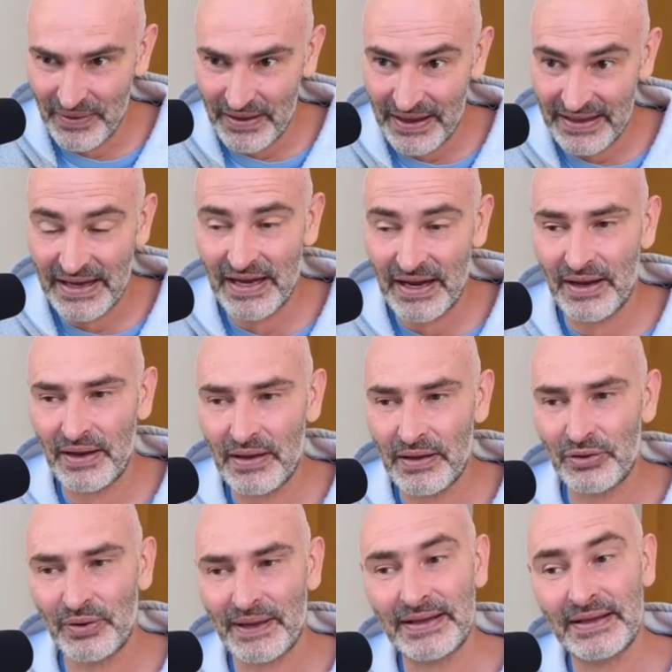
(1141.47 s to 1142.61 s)
And here
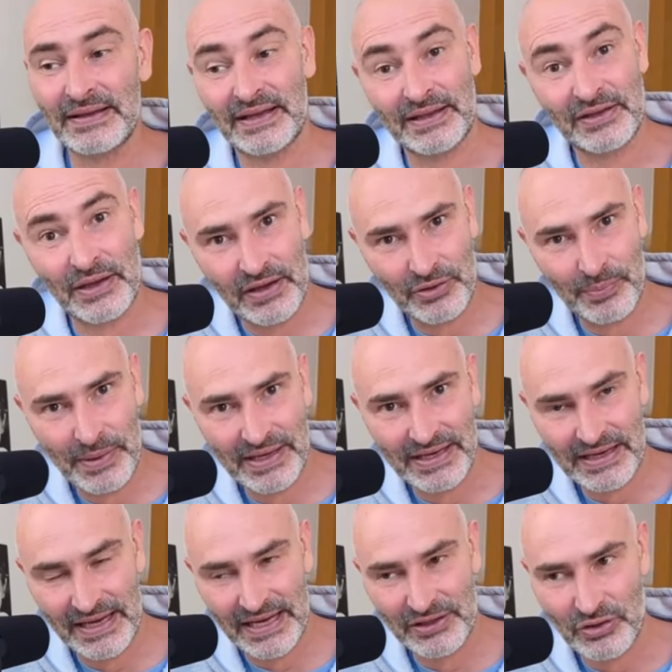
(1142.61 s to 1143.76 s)
you had to think not to play
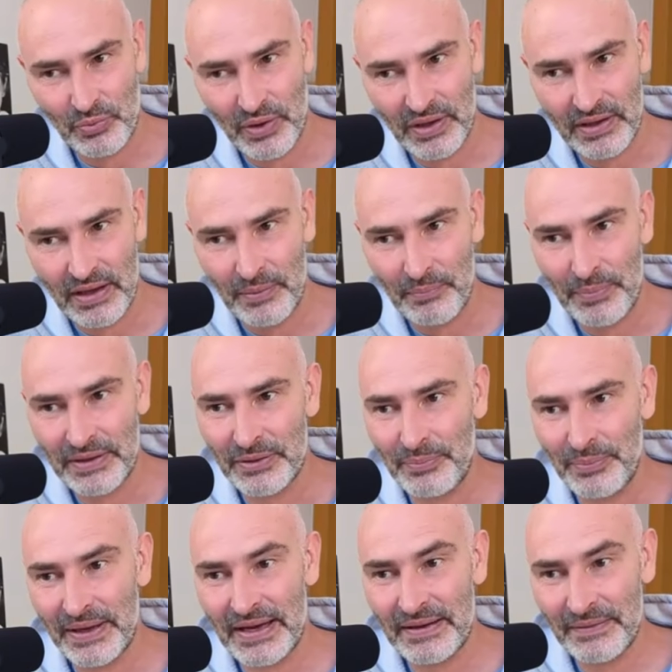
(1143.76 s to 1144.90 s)
king h1, but to
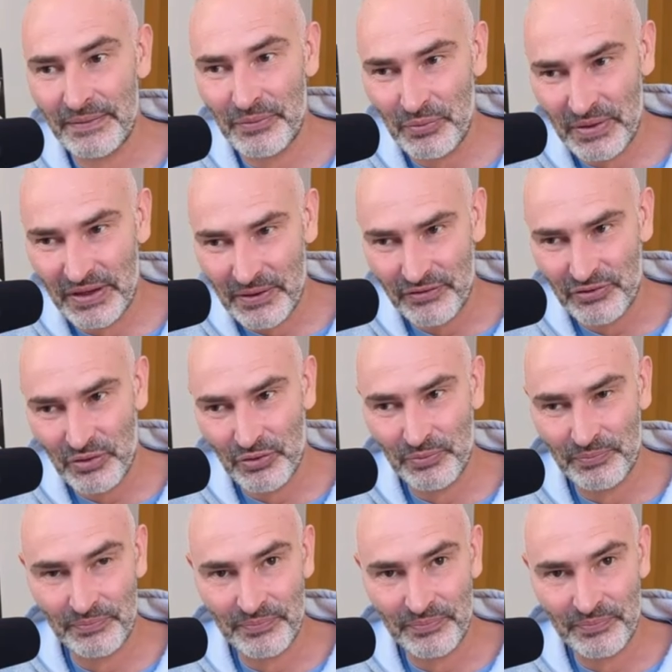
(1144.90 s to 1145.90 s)
play queen f2.